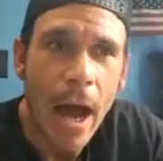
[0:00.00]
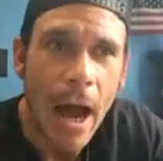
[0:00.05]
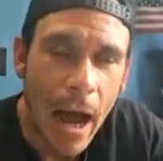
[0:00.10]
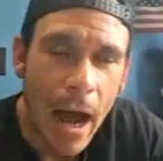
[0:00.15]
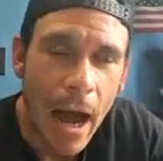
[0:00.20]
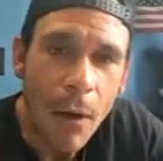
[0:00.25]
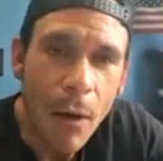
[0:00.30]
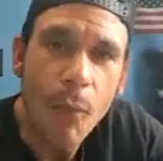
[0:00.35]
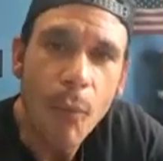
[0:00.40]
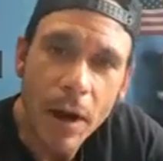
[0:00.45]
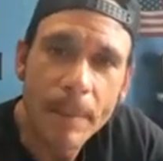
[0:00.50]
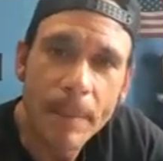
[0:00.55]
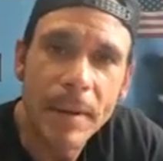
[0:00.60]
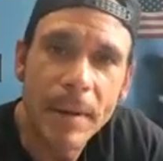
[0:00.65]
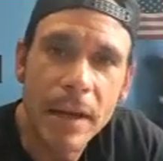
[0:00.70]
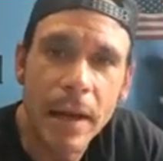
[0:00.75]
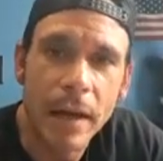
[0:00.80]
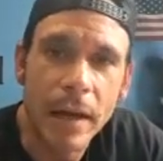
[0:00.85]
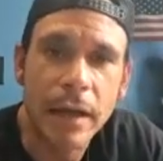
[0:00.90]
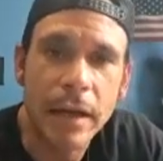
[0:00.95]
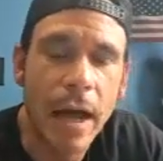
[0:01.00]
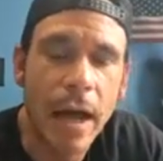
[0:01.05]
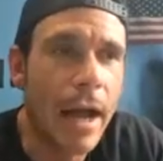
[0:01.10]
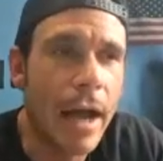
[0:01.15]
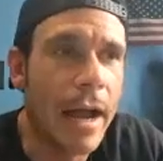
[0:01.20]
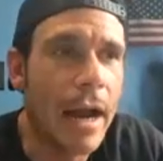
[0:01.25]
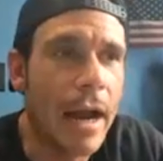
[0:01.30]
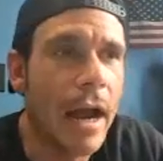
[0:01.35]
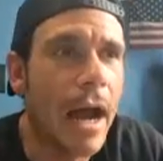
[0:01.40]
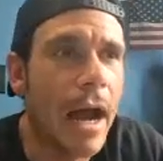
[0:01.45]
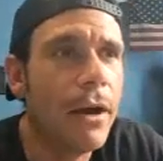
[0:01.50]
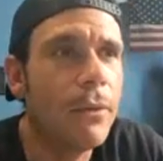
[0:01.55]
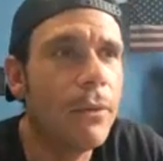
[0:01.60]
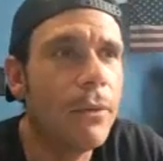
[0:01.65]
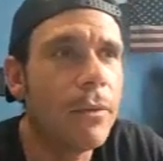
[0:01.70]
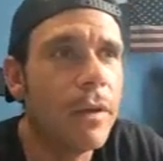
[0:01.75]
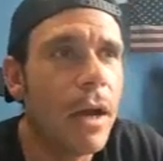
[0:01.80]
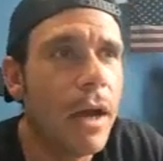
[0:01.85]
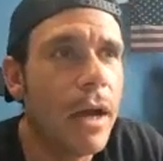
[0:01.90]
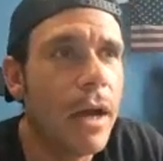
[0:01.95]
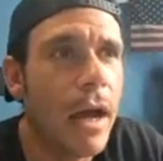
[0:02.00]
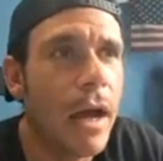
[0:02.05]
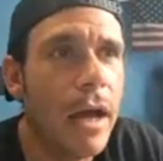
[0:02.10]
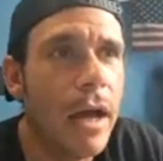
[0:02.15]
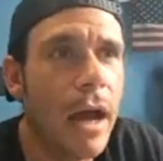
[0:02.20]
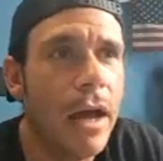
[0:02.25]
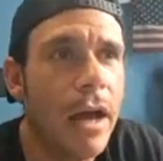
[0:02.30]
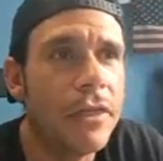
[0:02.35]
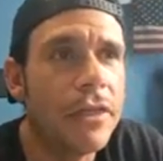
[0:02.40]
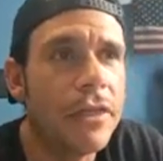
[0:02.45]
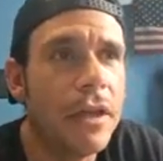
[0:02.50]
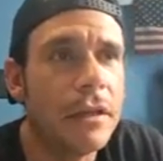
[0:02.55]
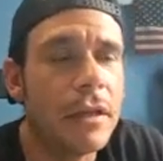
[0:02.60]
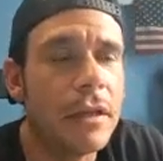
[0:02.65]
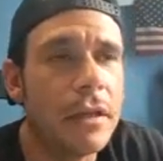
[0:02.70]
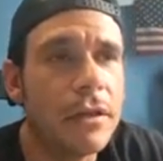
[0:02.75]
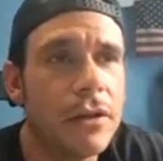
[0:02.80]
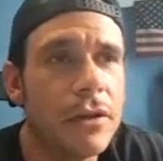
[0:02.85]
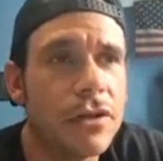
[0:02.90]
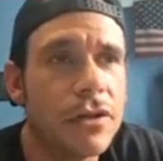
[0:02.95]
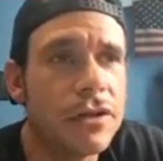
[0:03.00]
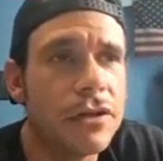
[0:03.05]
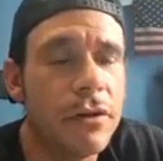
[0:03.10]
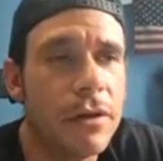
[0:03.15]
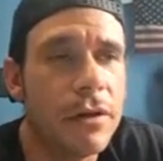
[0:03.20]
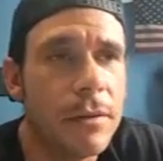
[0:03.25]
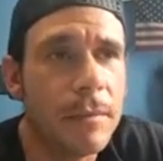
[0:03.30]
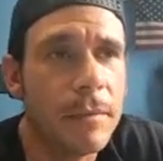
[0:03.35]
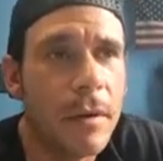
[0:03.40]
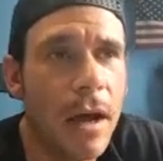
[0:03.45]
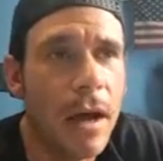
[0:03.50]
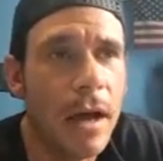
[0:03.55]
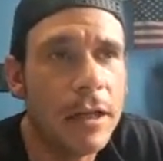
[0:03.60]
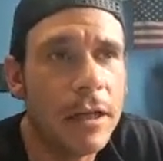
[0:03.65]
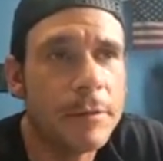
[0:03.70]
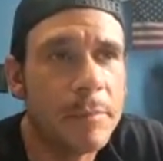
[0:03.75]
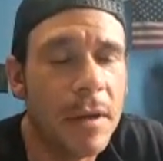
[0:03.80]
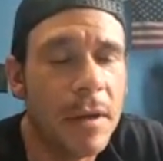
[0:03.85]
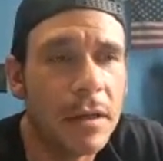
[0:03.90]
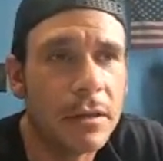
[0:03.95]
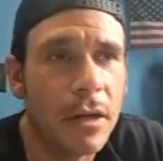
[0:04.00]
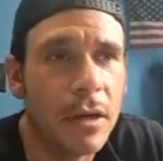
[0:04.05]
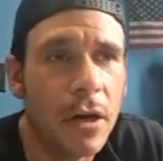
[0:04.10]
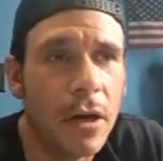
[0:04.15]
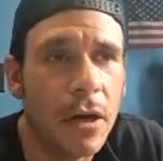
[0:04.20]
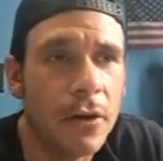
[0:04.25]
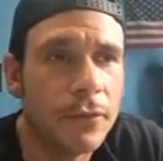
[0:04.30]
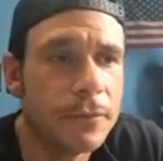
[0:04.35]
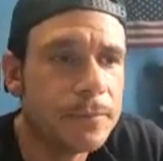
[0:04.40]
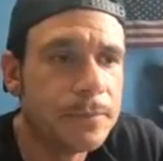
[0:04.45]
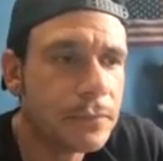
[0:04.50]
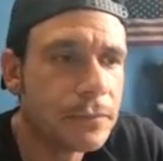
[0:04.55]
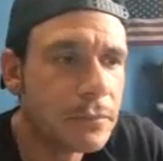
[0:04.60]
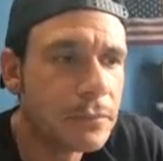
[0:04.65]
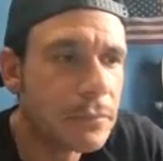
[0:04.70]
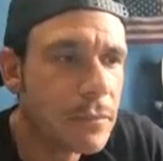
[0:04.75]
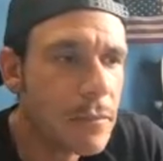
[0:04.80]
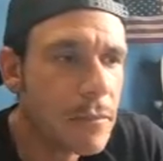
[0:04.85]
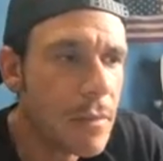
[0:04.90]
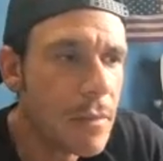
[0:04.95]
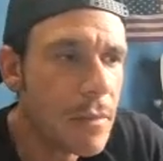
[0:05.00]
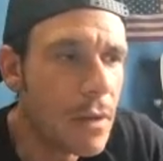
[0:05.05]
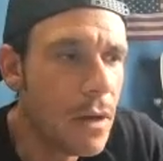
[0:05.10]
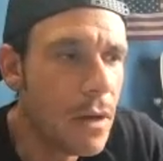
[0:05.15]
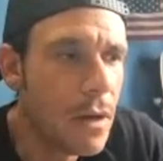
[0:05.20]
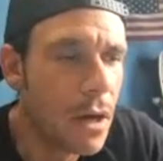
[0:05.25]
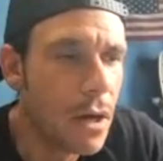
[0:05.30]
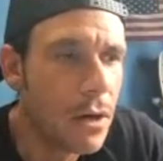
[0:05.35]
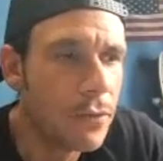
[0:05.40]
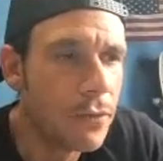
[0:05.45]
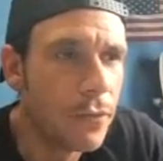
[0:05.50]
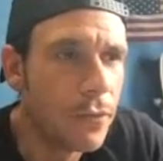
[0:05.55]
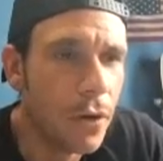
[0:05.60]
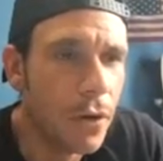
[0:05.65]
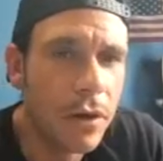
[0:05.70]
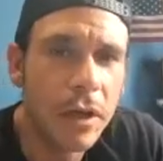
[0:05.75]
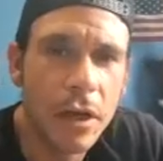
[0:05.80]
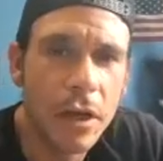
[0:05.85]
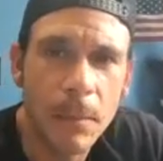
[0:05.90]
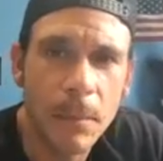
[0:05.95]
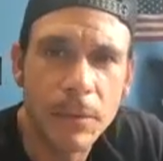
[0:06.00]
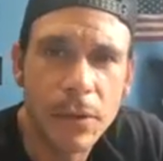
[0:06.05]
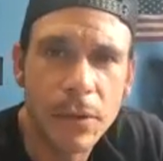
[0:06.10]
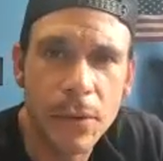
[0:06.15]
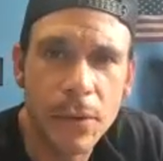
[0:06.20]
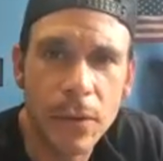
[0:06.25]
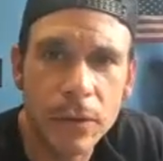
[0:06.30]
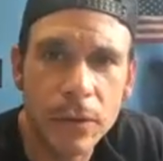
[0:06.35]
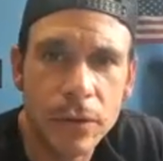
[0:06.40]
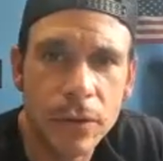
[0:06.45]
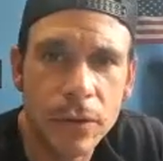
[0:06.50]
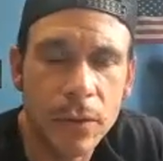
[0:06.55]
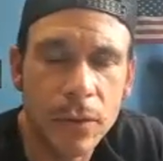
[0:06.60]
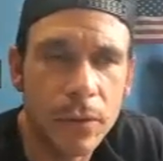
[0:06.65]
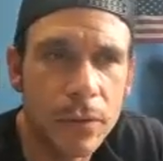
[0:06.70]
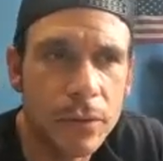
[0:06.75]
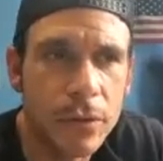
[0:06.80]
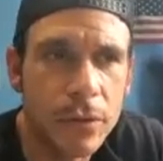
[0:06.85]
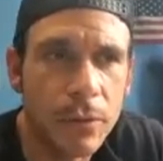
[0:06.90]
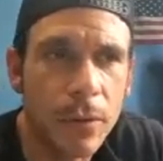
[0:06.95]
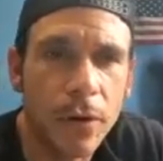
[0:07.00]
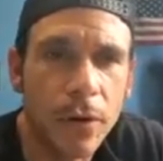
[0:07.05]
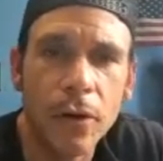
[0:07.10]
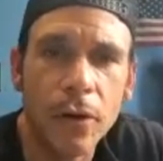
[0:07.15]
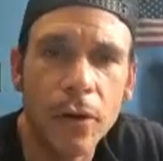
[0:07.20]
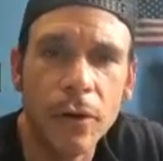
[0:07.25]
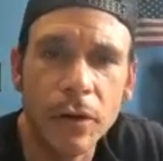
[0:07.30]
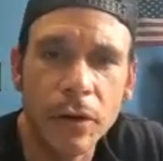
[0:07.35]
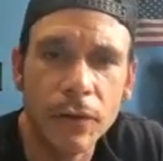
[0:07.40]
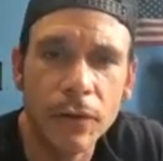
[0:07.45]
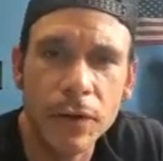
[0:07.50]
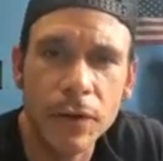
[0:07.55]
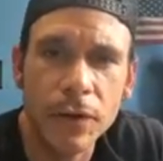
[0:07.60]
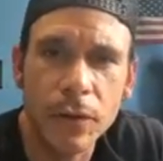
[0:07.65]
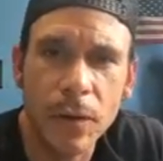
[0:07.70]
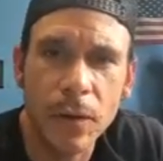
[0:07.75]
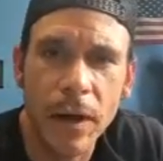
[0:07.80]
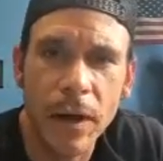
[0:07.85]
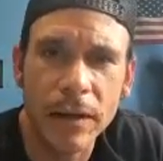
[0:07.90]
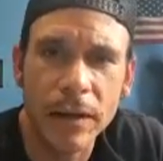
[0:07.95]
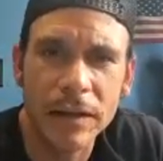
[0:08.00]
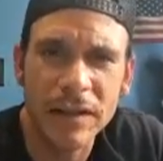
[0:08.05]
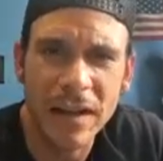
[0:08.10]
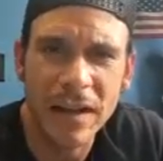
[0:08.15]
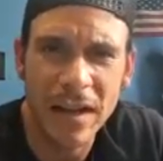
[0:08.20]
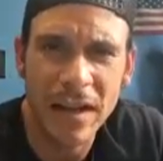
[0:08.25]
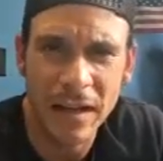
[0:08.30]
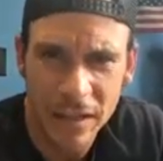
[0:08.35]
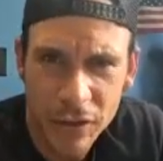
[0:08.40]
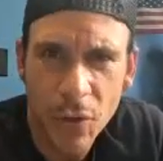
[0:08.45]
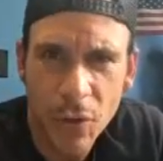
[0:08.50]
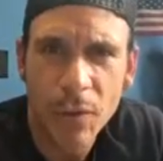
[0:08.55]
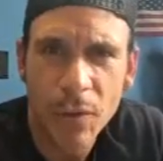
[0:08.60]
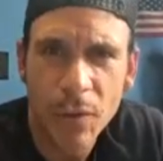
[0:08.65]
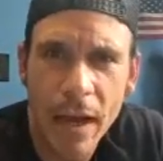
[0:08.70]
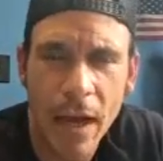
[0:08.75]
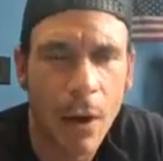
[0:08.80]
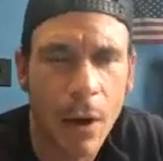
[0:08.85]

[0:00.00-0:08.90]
I want to be like that. And I think that there's a certain aspect of looking up to another individual and saying it's okay.